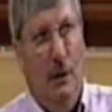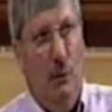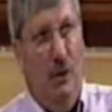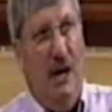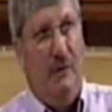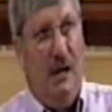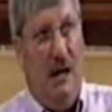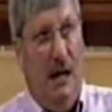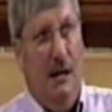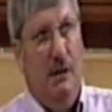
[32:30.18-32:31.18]
when you have to
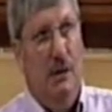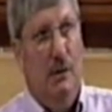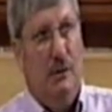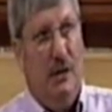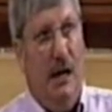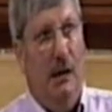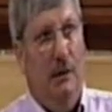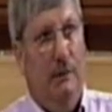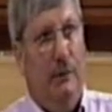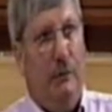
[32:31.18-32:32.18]
hide your child
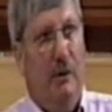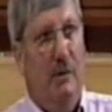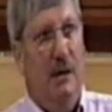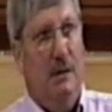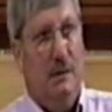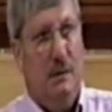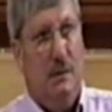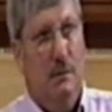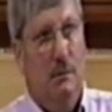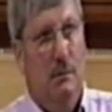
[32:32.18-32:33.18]
for 3 months,
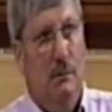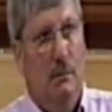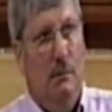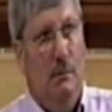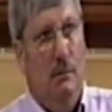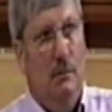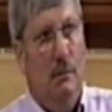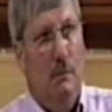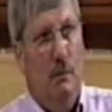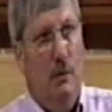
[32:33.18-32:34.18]

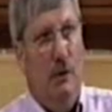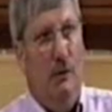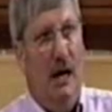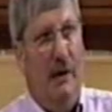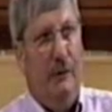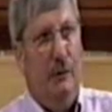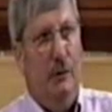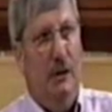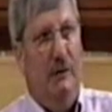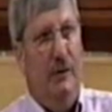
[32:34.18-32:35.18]
when you have to
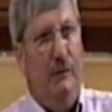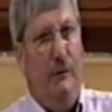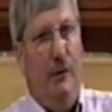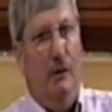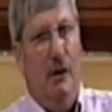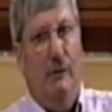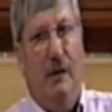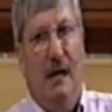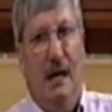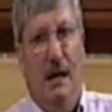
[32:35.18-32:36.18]
live in fear every
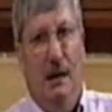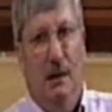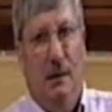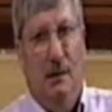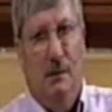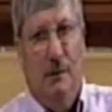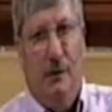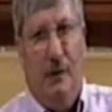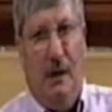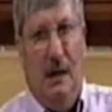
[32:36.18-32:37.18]
day that
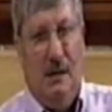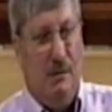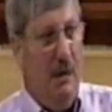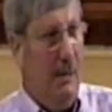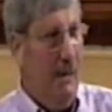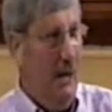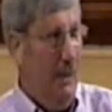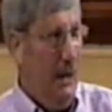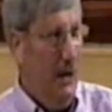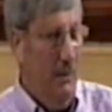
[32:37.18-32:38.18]
the king's men might be
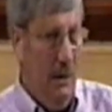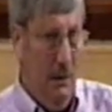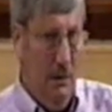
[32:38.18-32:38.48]
coming.